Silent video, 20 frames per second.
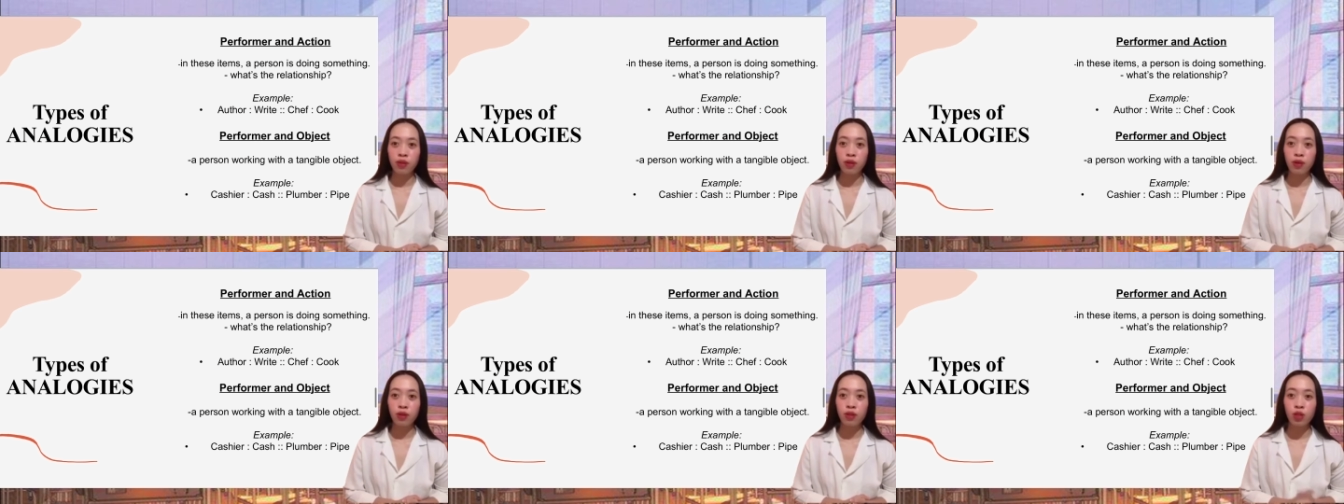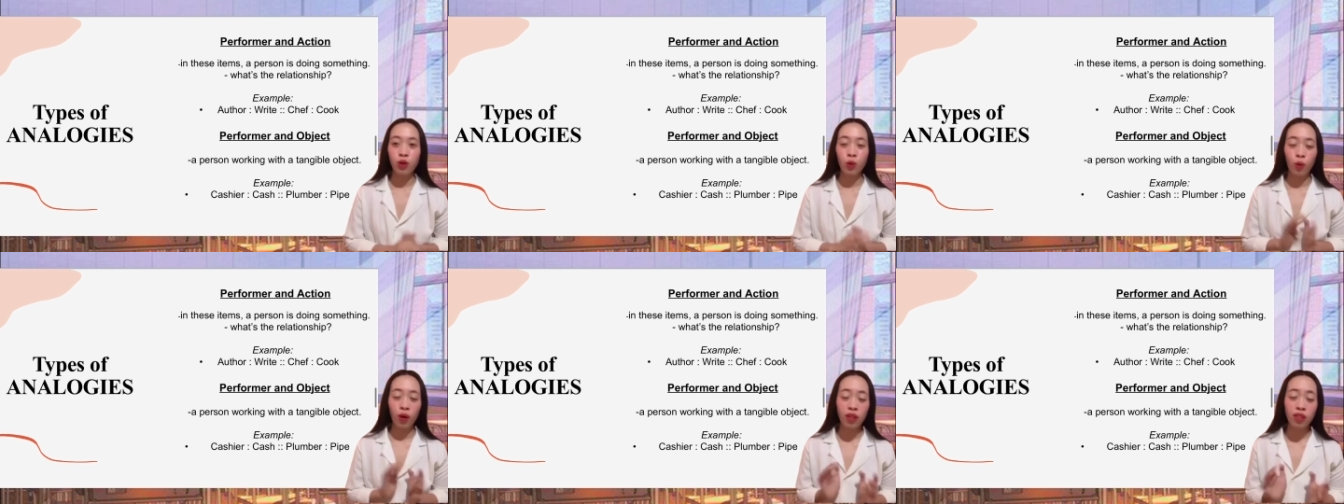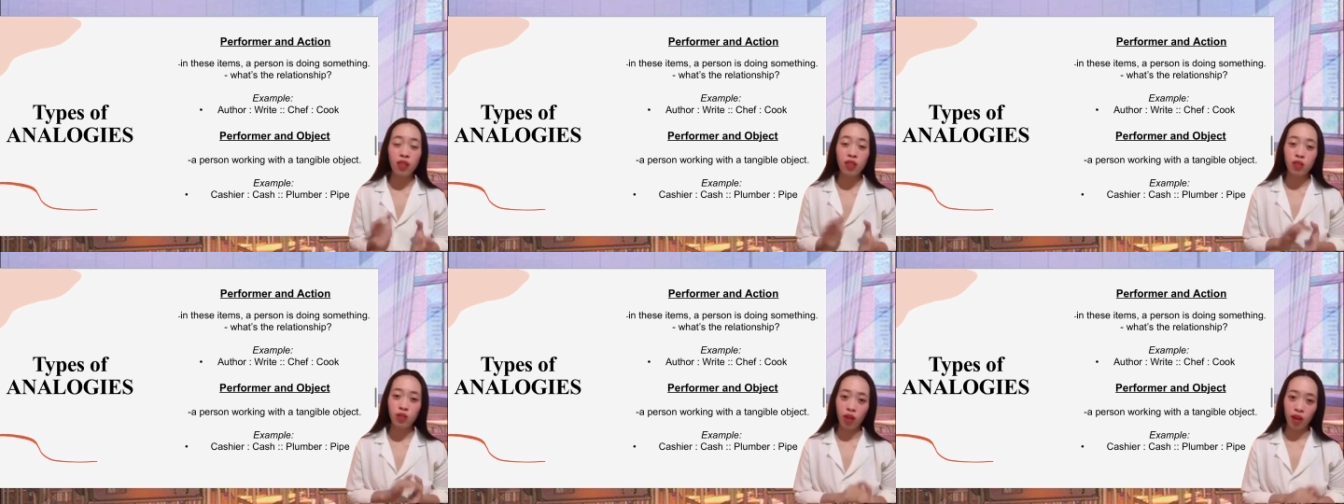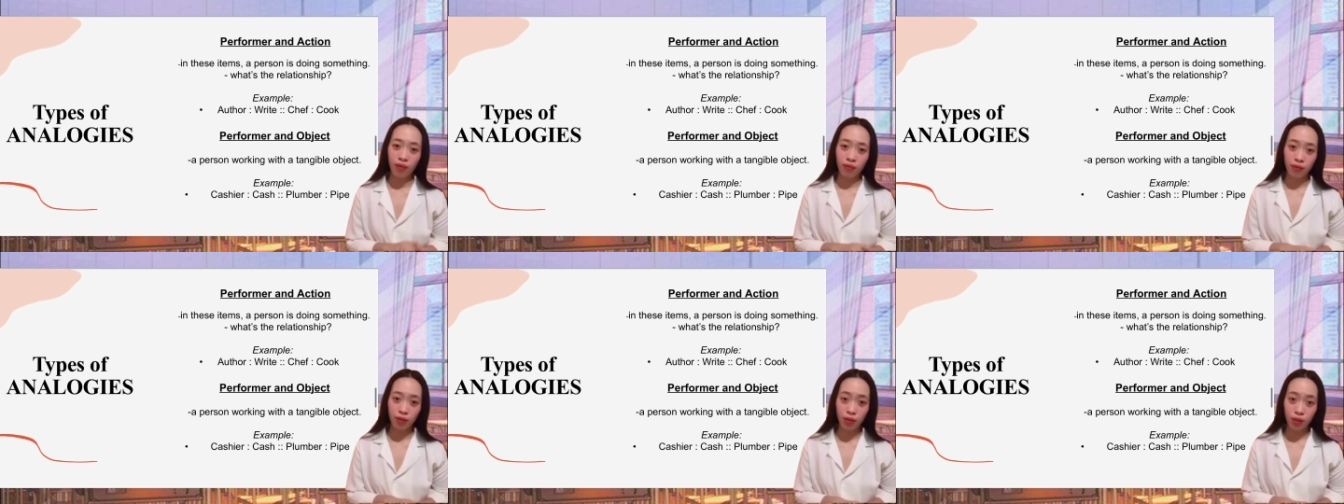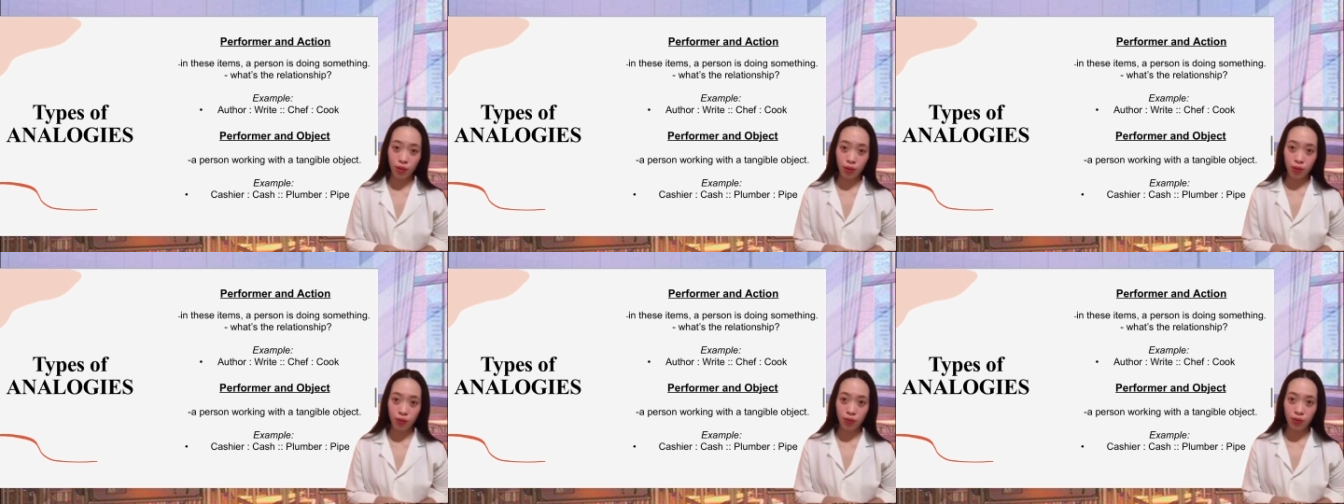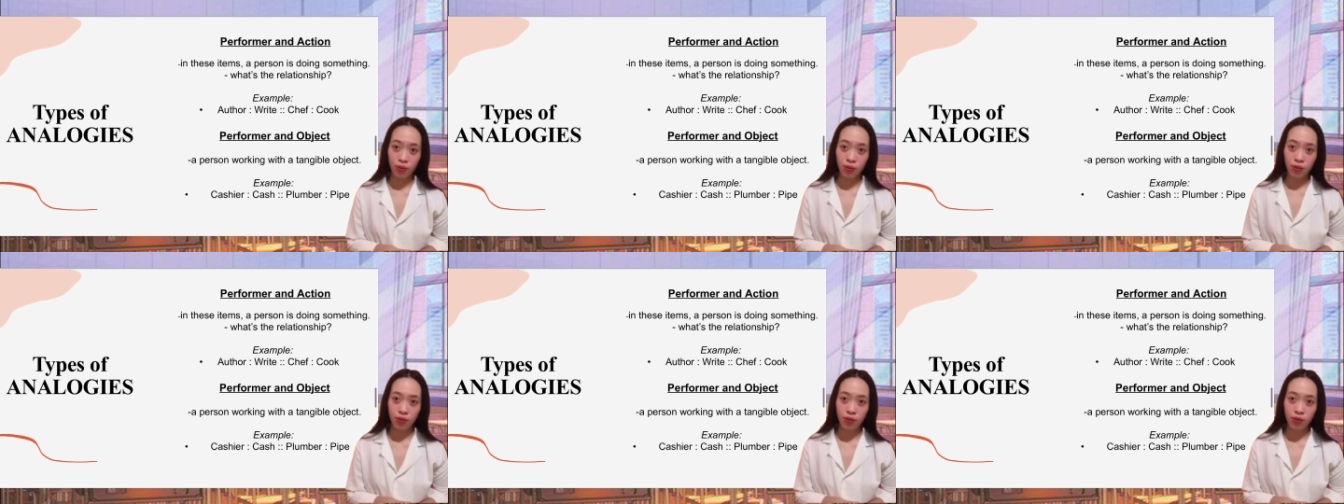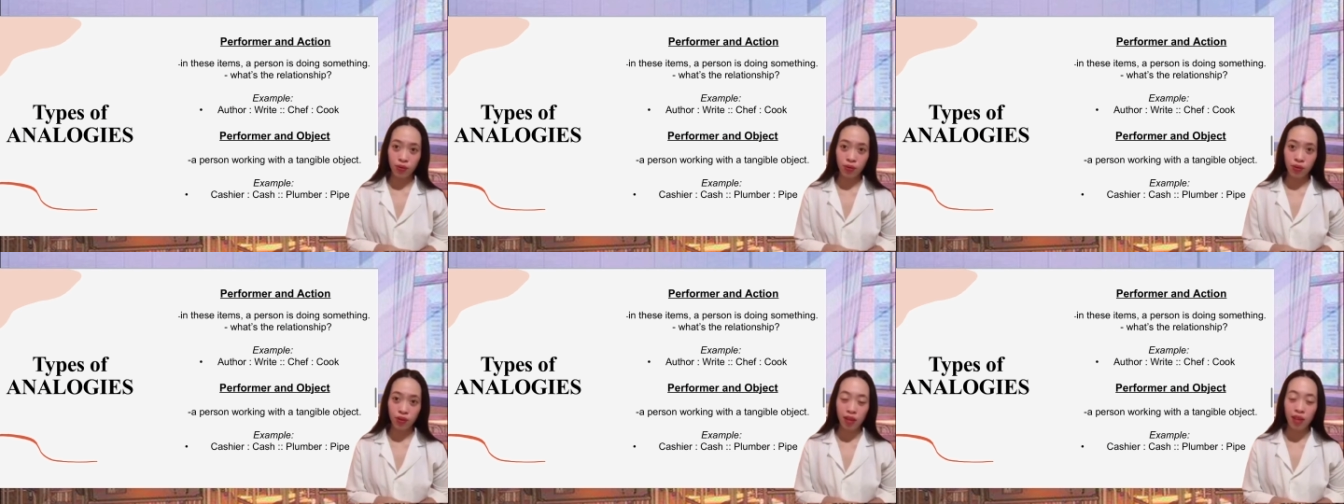So what the chef do?
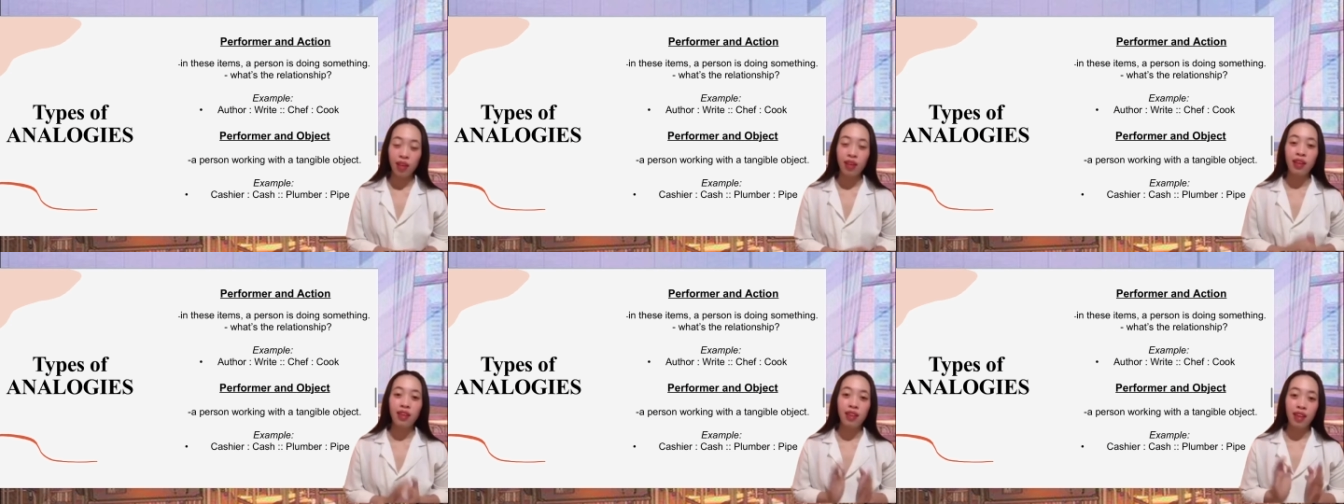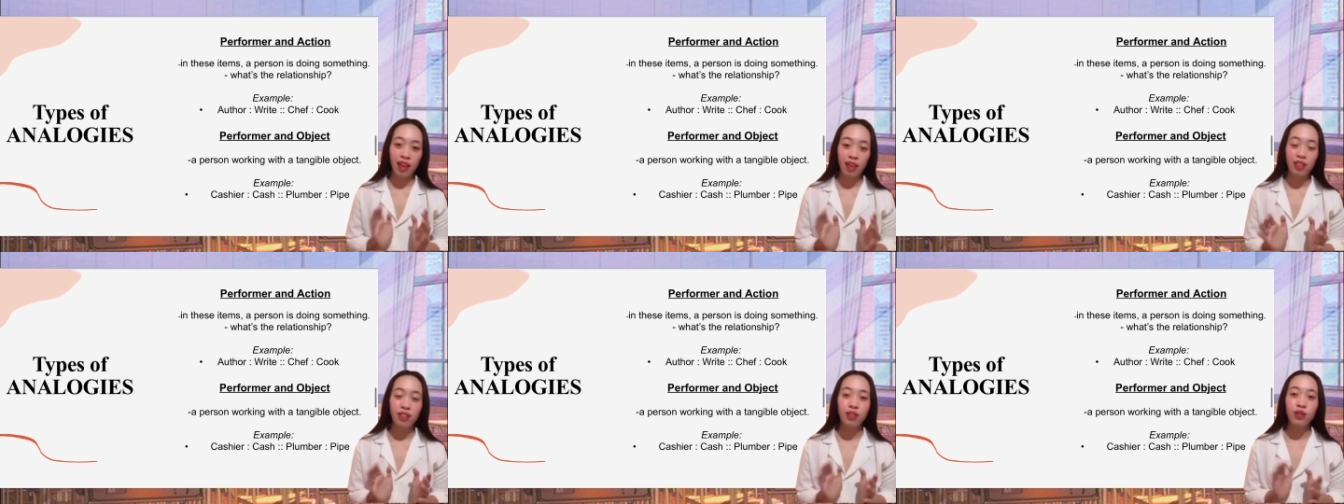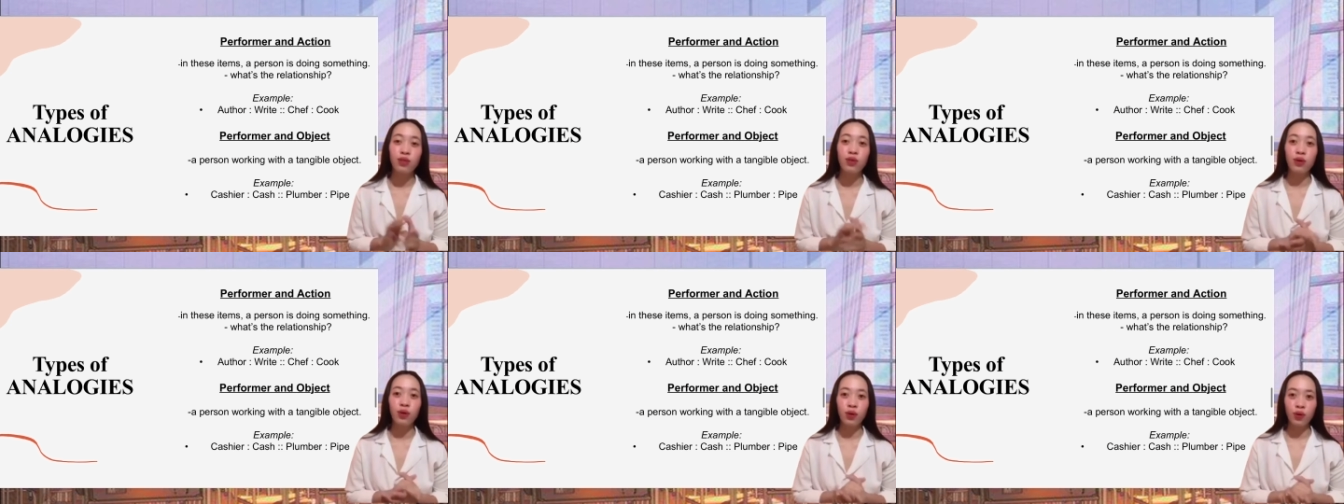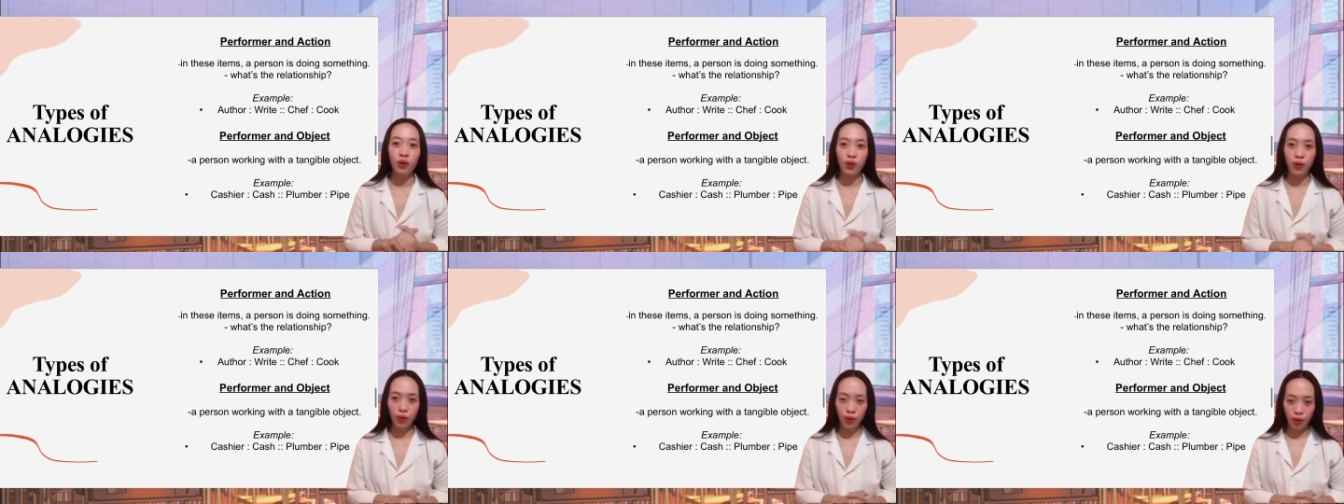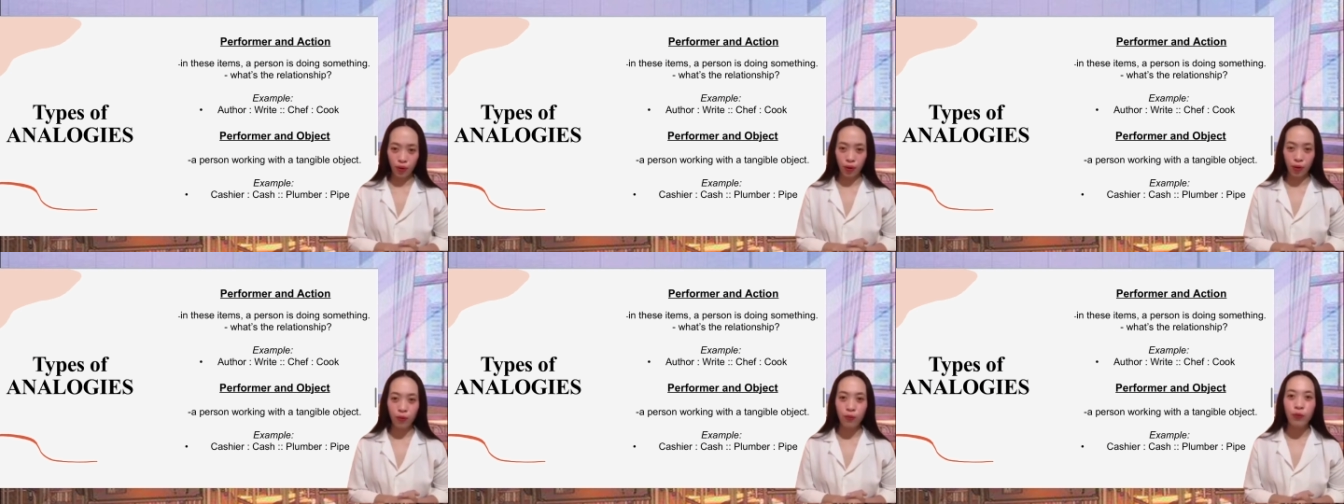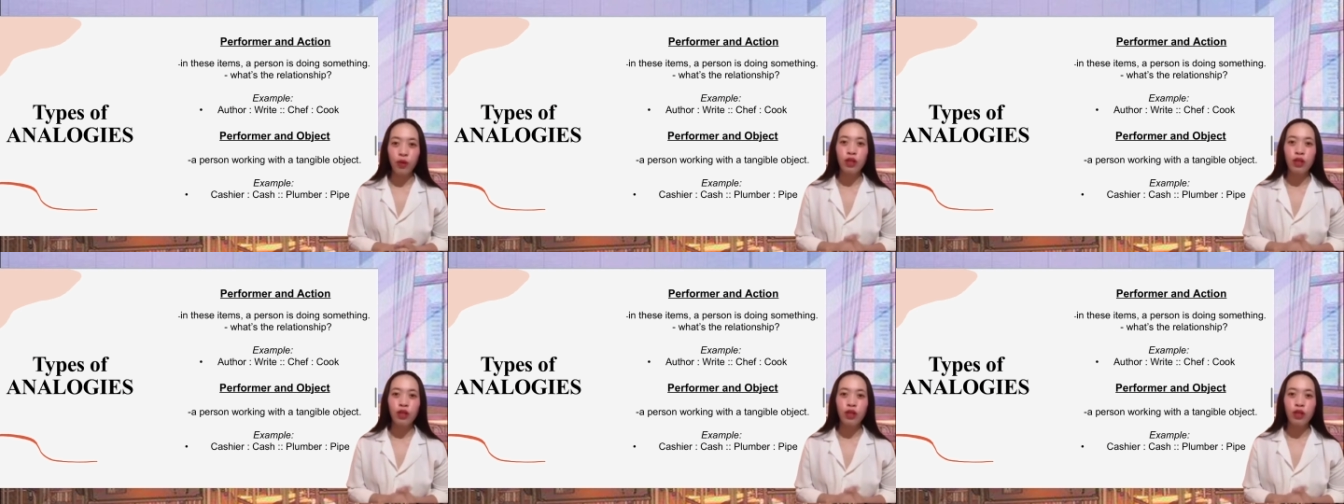Yes, to cook.